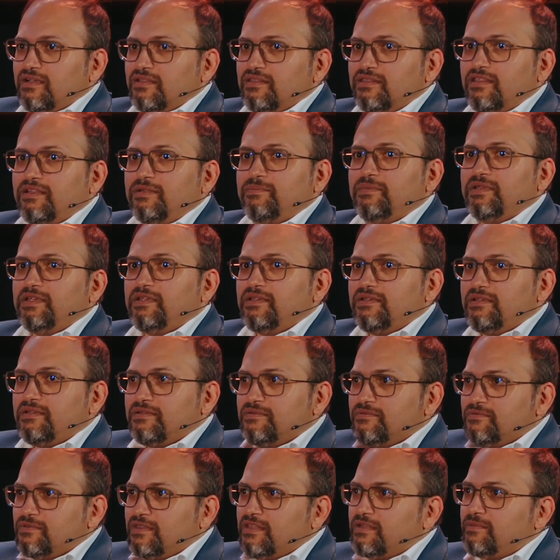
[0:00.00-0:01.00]
There'll
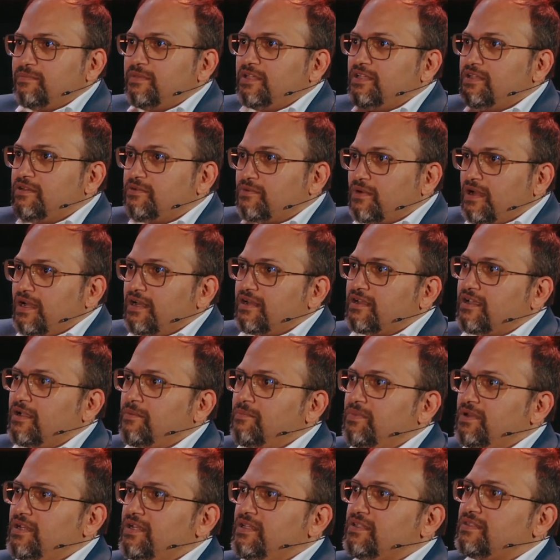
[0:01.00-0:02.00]
be great
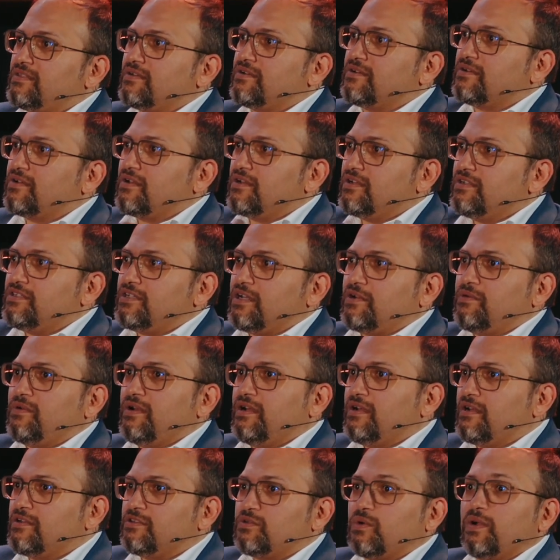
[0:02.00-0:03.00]
companies that are going to
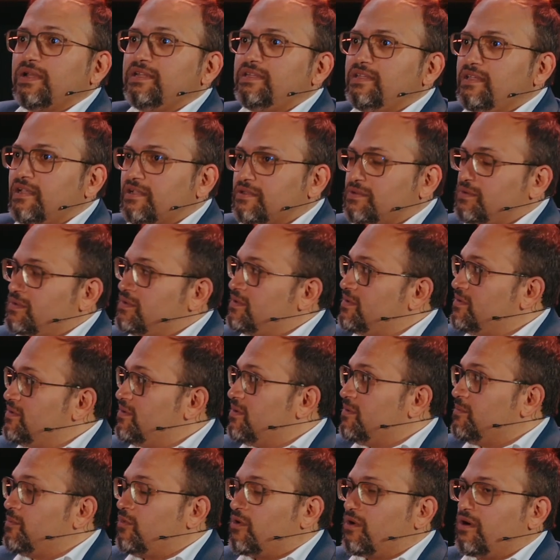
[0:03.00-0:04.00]
generate a 20x return
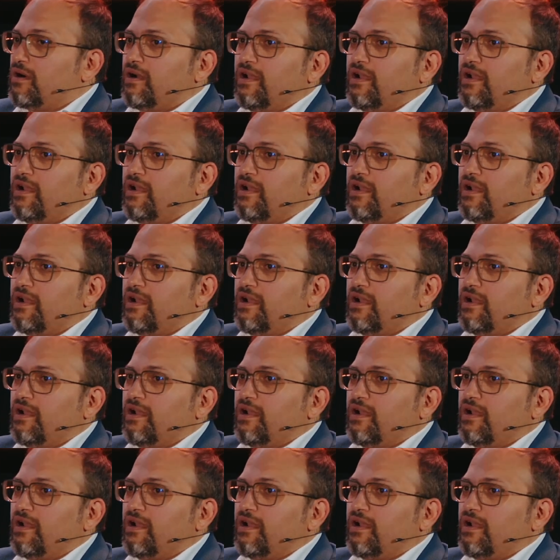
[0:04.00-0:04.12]
or more,